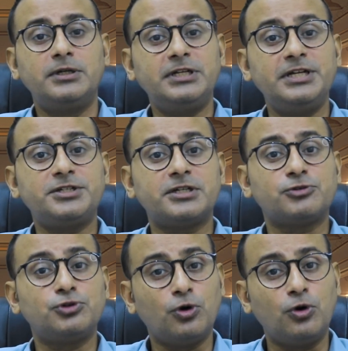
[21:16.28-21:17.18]

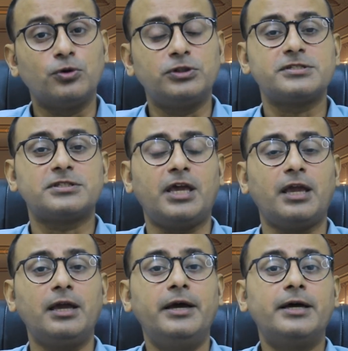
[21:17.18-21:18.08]
Teachers know this
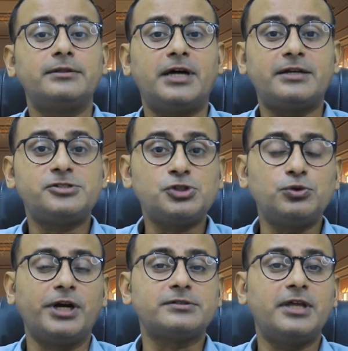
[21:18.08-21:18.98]
thing, that students,